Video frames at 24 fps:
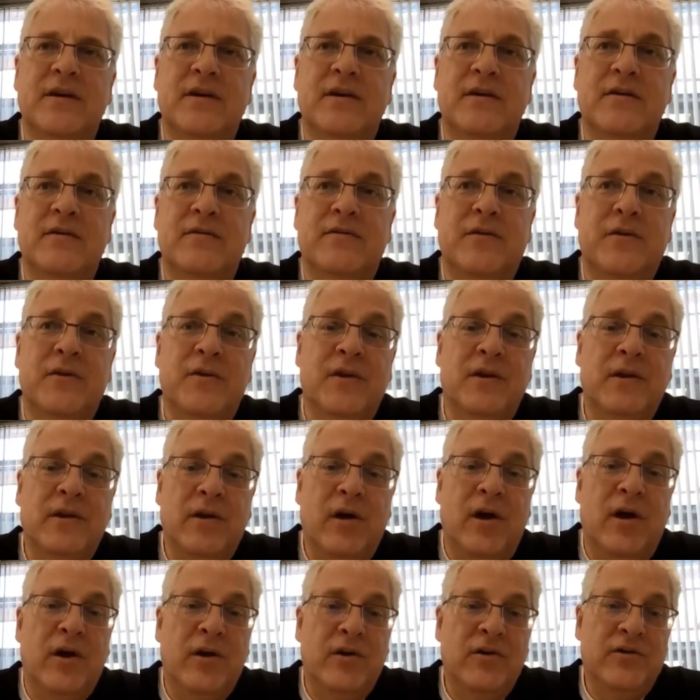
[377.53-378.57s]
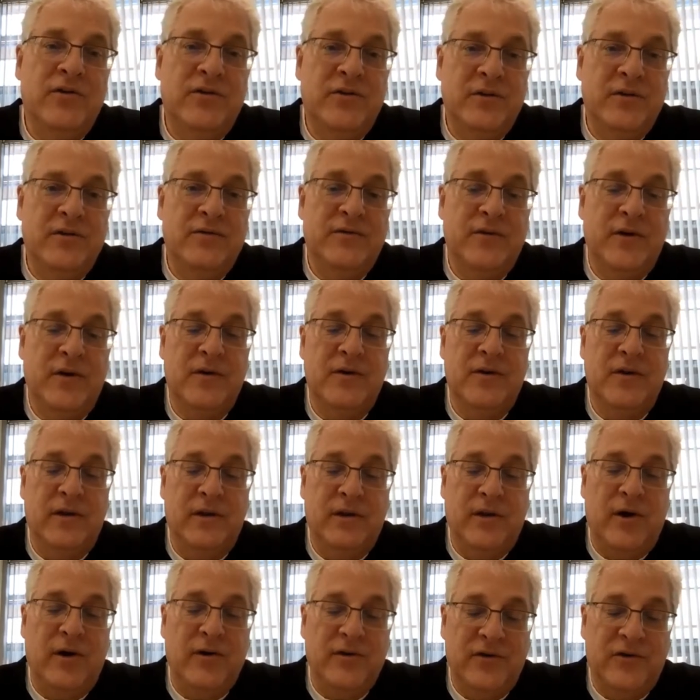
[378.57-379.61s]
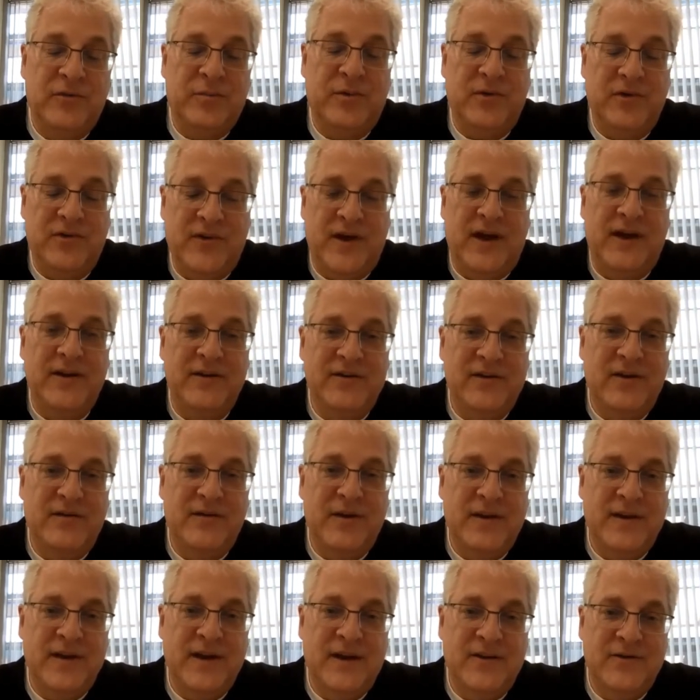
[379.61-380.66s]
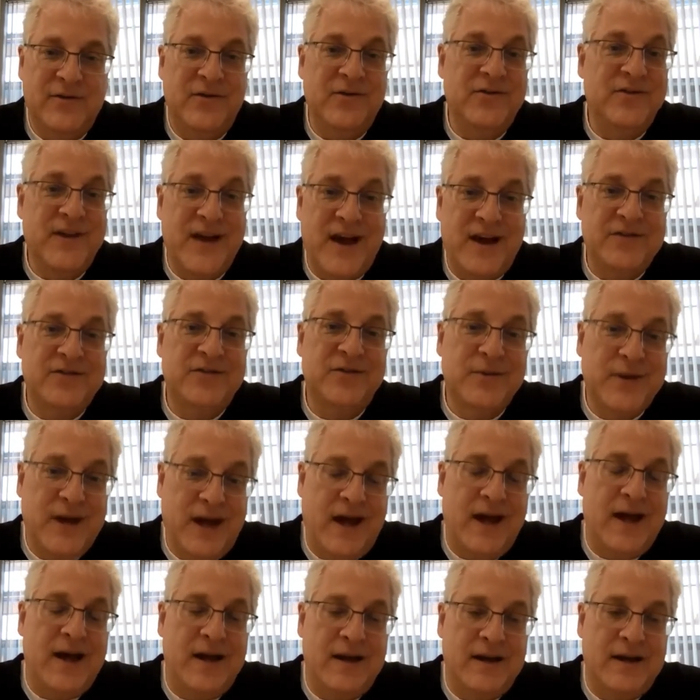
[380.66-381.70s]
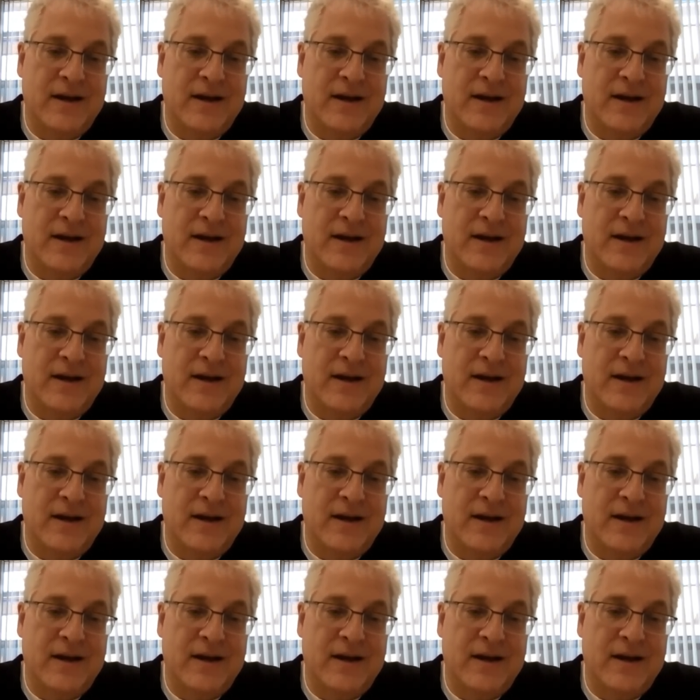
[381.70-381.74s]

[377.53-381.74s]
for the largest percentage of it, the answer is yes, you can.